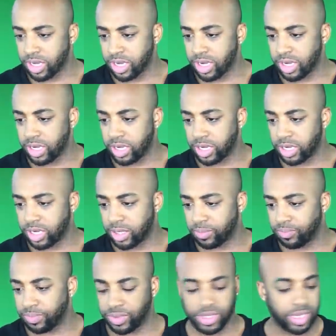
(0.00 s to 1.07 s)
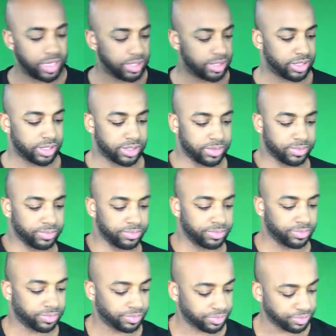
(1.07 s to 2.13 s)
uh, yes,
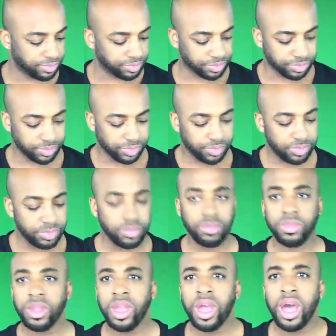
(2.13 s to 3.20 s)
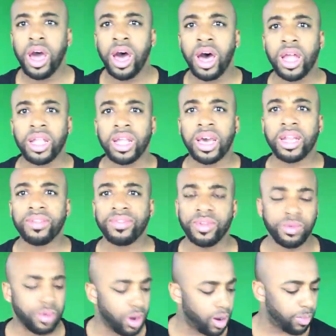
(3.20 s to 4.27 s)
a lot of
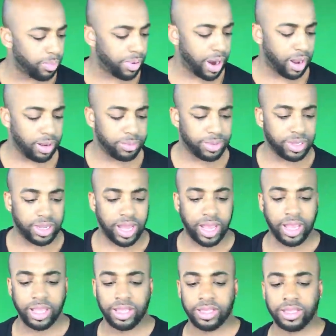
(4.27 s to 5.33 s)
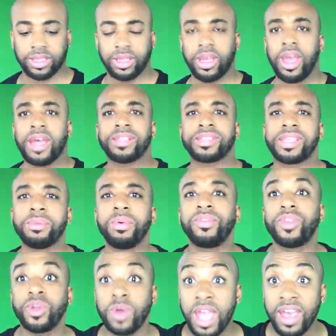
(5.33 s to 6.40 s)
you all probably been like, some of
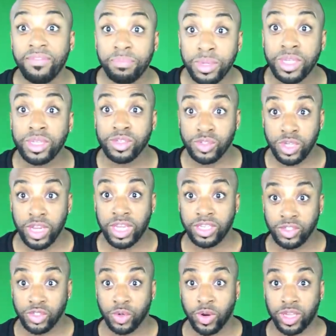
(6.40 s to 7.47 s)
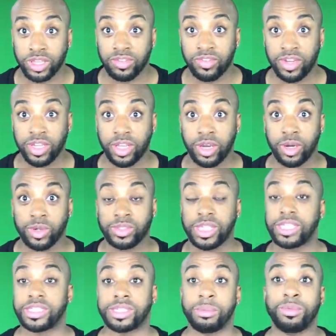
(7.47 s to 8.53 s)
you have been enjoying the videos and
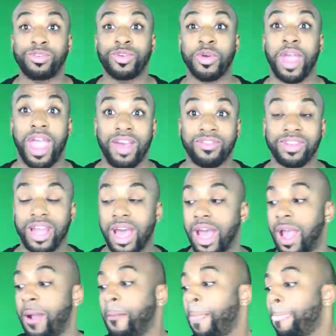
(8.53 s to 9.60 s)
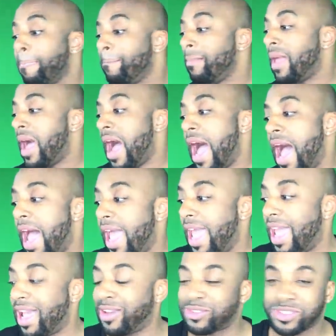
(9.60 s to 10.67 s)
some of you have not. I
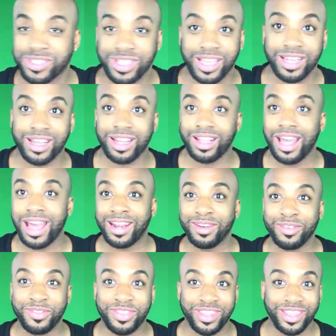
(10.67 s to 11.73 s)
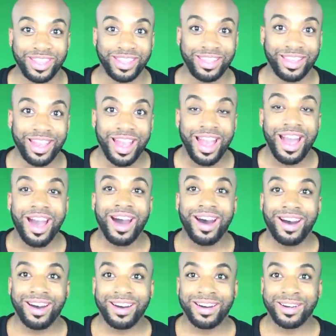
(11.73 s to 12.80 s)
have seen a lot of the,
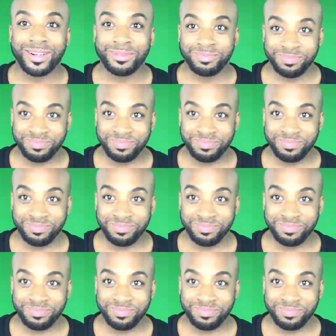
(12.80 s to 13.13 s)
uh,